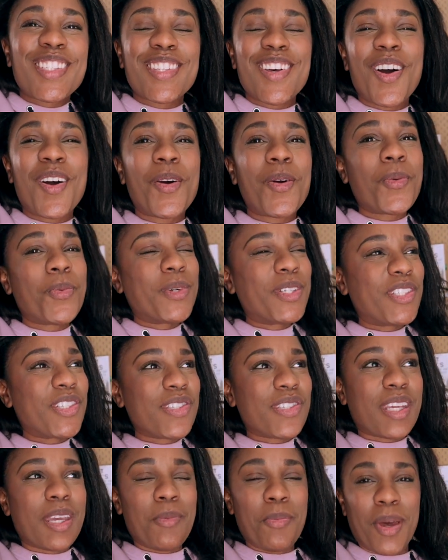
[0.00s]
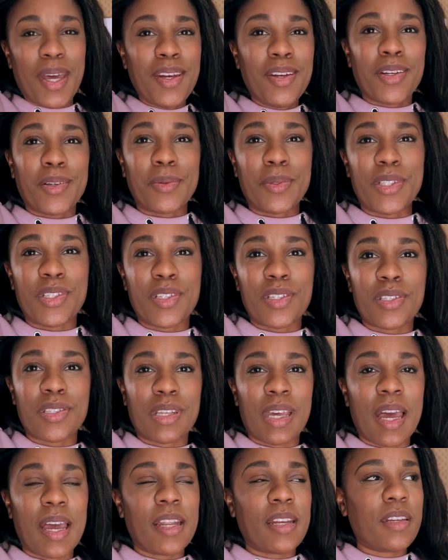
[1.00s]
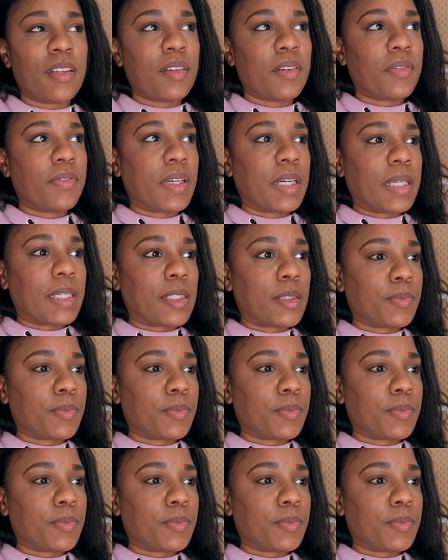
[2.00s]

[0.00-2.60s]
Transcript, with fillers: So we just get better. We just kind of